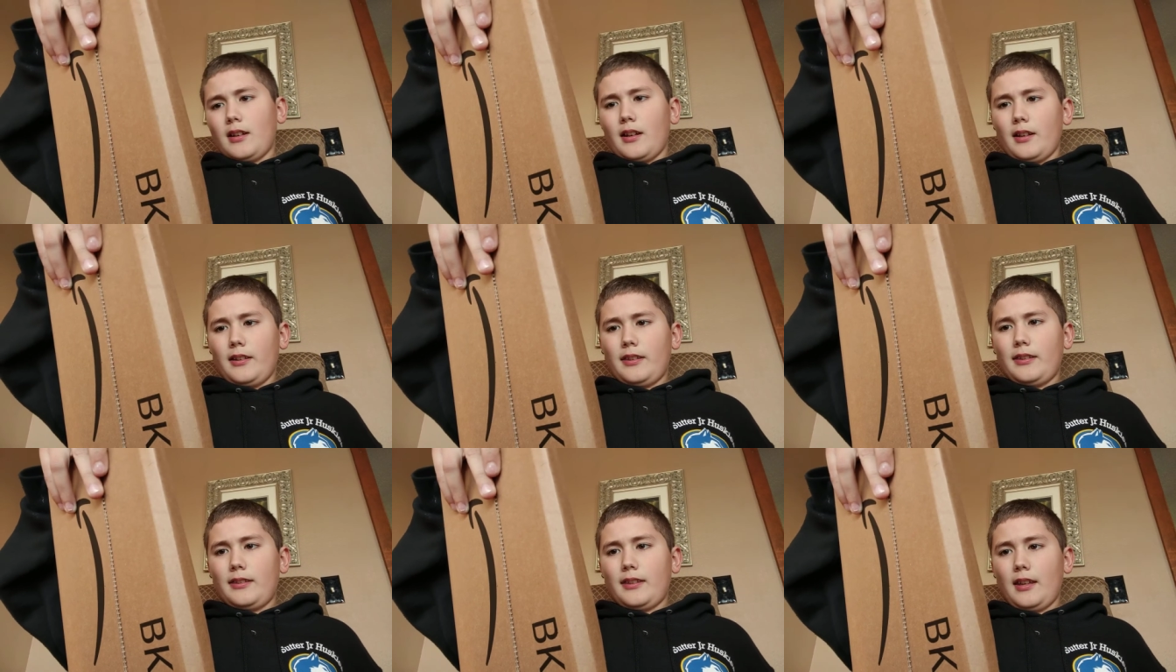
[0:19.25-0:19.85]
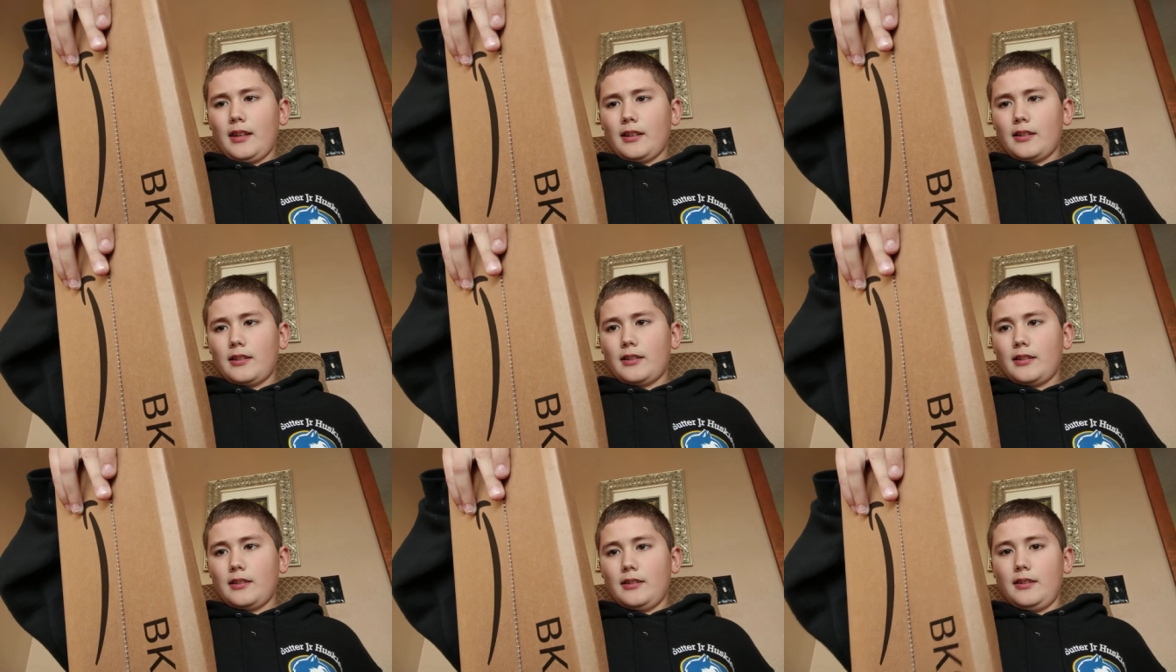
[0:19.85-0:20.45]
I think
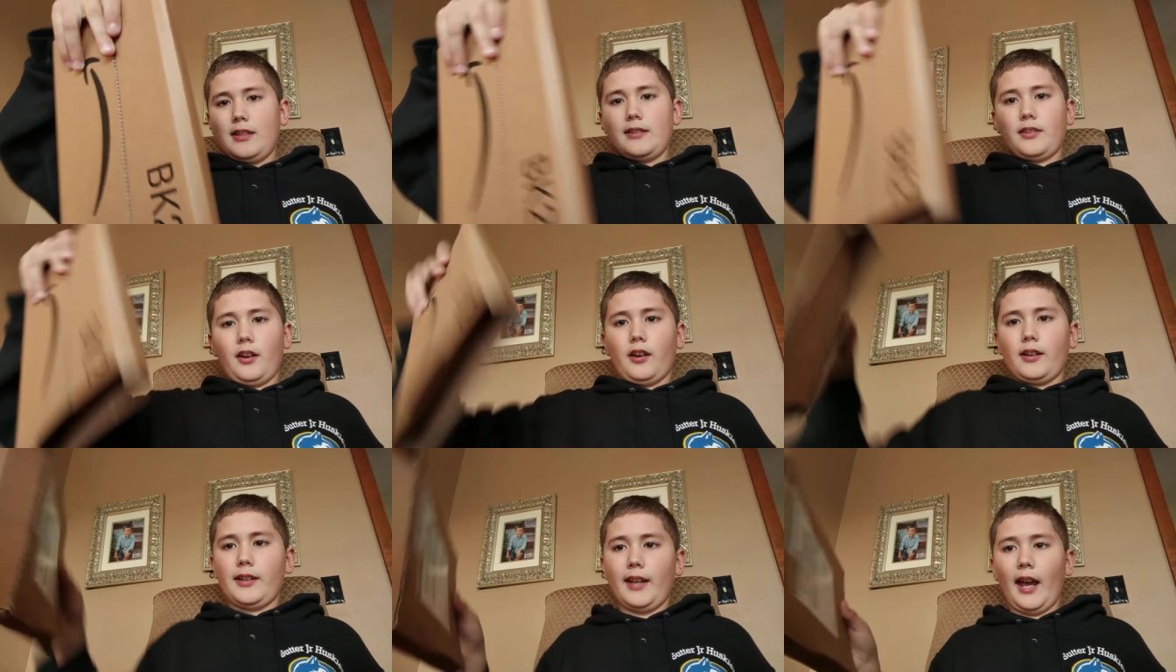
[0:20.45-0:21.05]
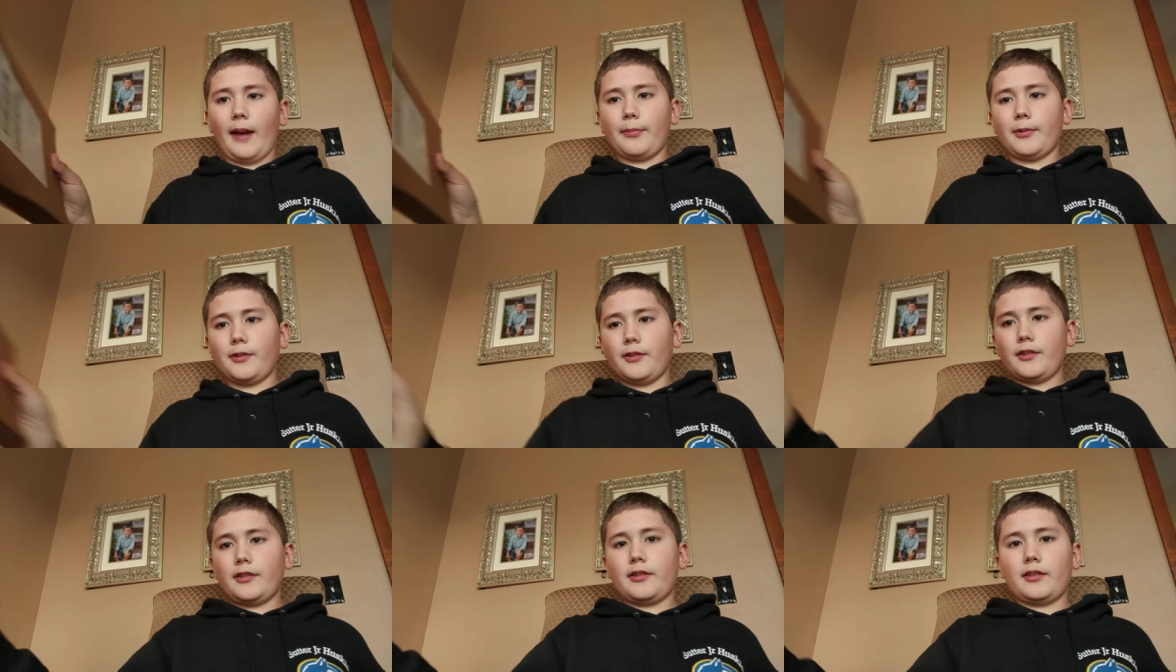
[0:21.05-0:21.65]
these are
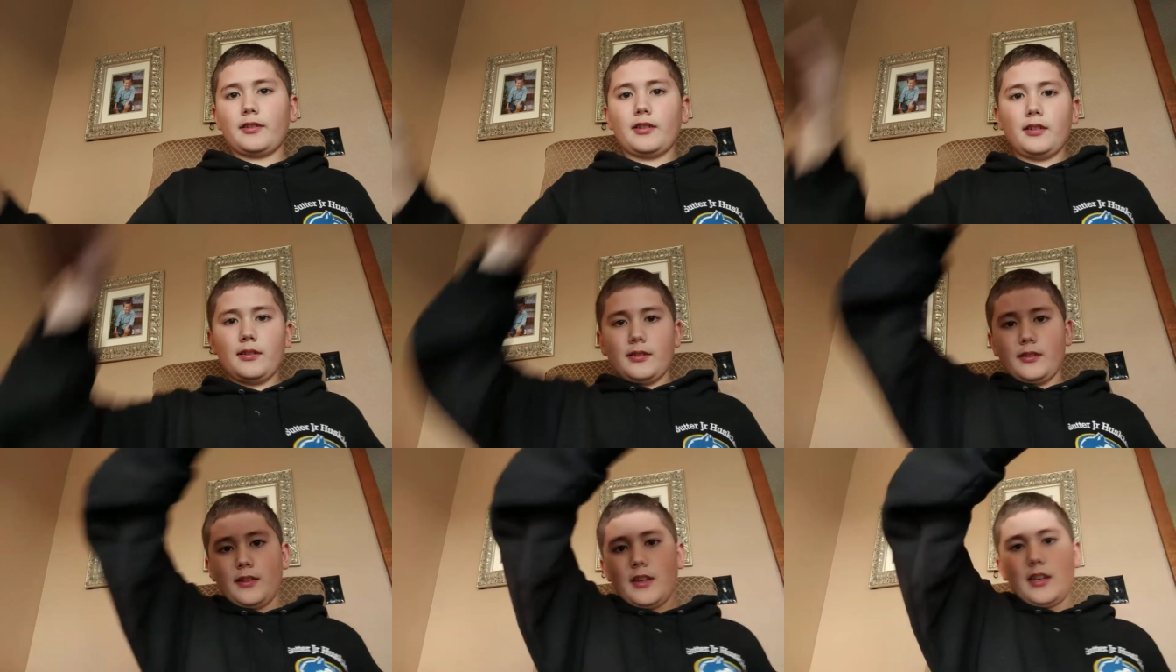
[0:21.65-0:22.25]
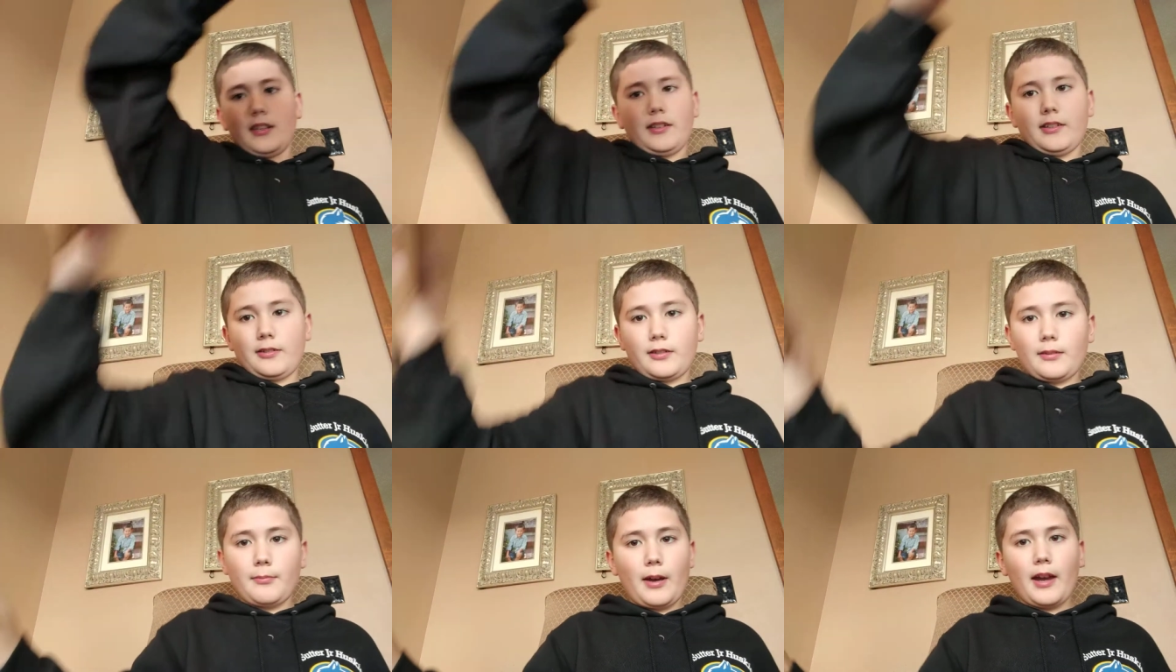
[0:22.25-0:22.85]
adapters
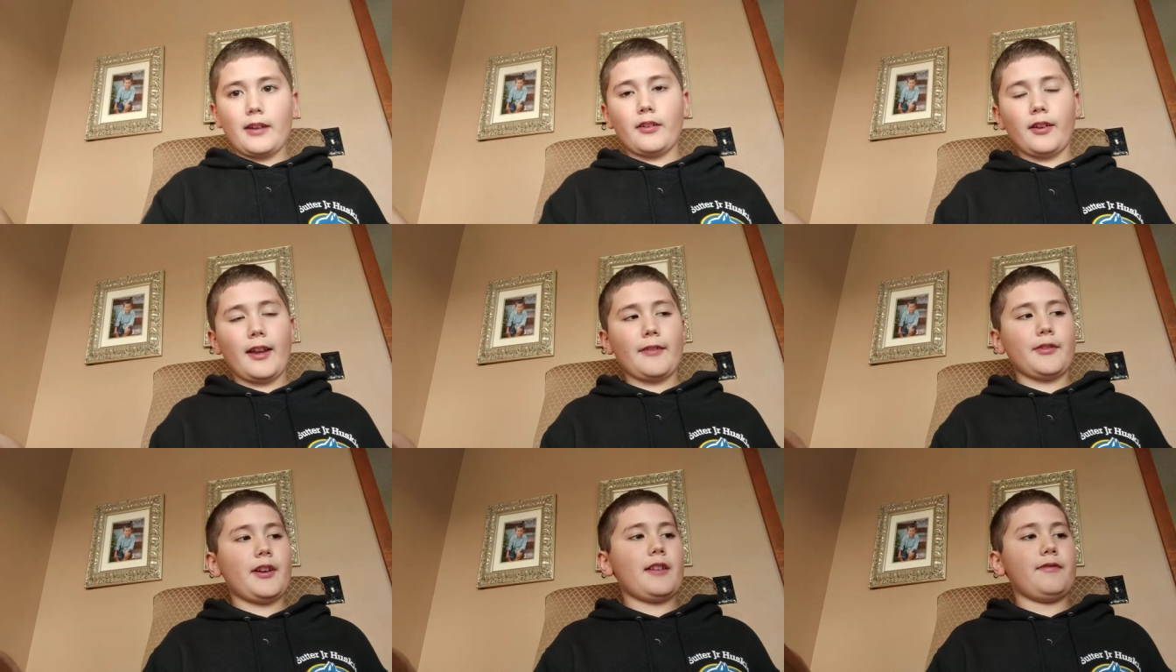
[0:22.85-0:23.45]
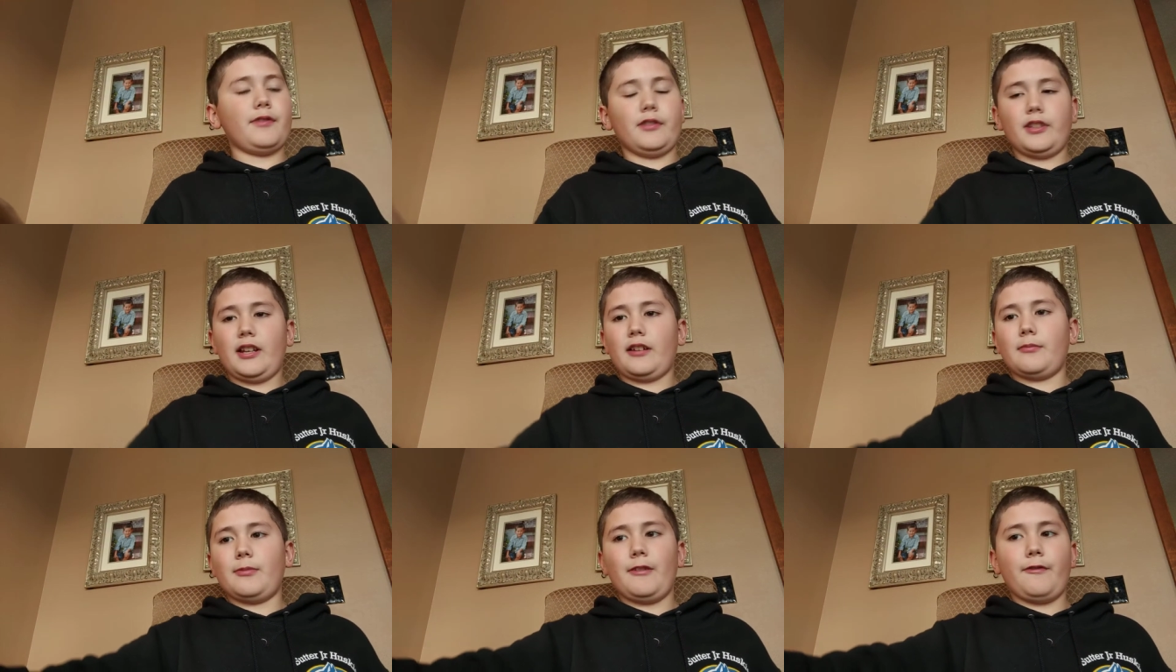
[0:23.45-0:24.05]
because I don't have a headphone
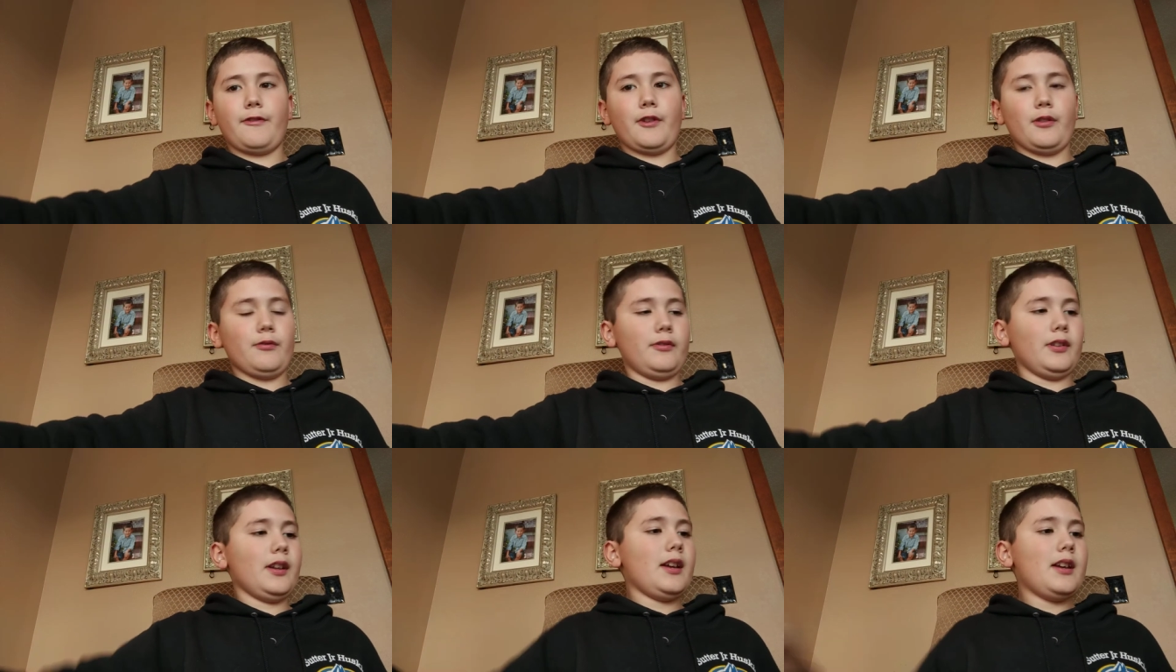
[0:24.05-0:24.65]
jack on my phone